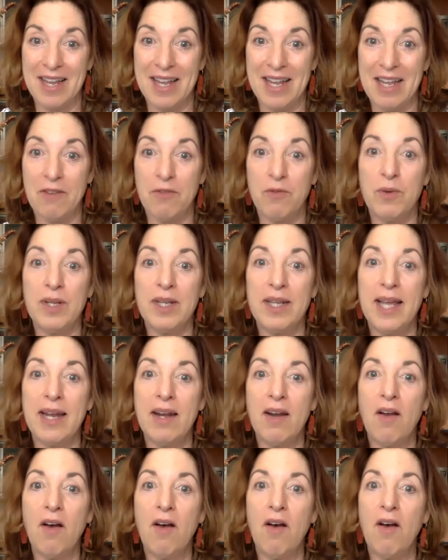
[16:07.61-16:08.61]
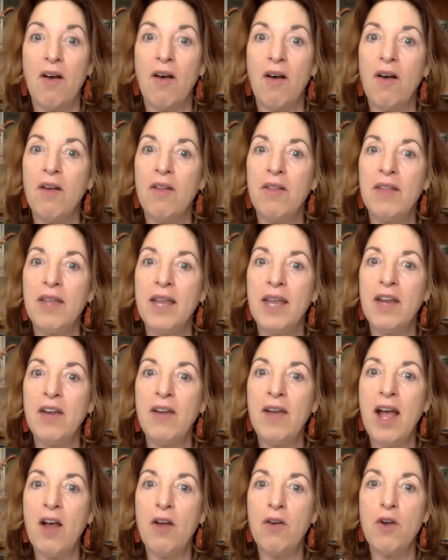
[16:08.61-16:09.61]
If we let all the air
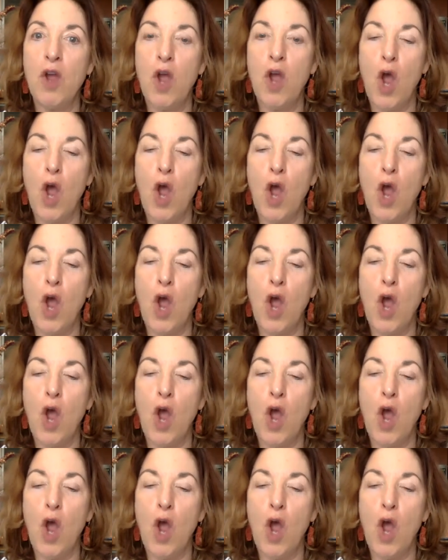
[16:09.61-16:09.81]
out,